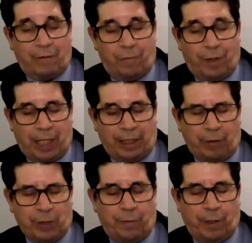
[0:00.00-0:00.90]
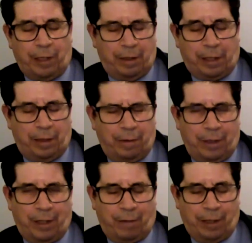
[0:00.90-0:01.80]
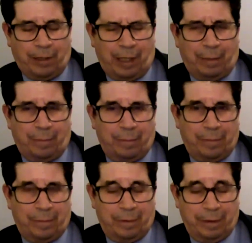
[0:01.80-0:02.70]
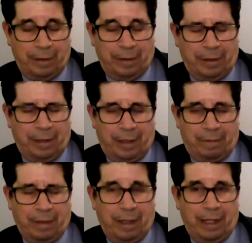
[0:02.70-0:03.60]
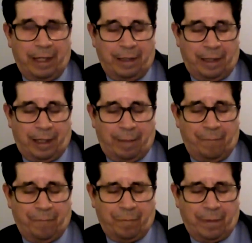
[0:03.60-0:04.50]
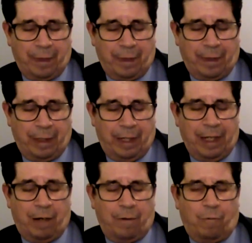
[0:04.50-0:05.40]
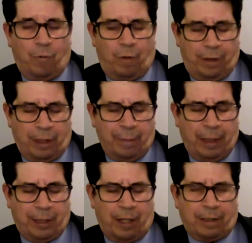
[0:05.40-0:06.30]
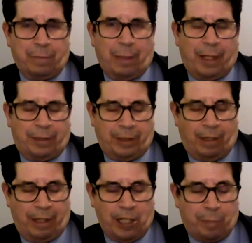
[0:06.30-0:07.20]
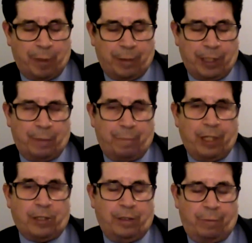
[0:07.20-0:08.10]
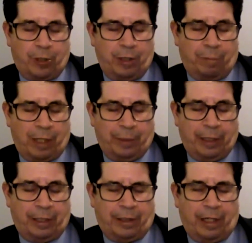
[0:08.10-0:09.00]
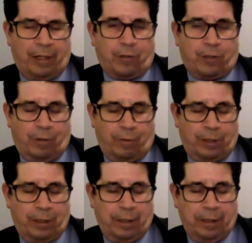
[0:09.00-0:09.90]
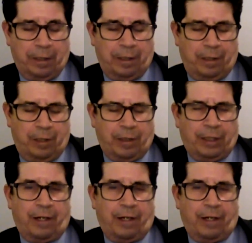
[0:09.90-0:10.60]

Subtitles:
it was a fun gig. You had a great, yeah. And now talk to me about audience participation. I'm sure you probably get that at your shows. You get the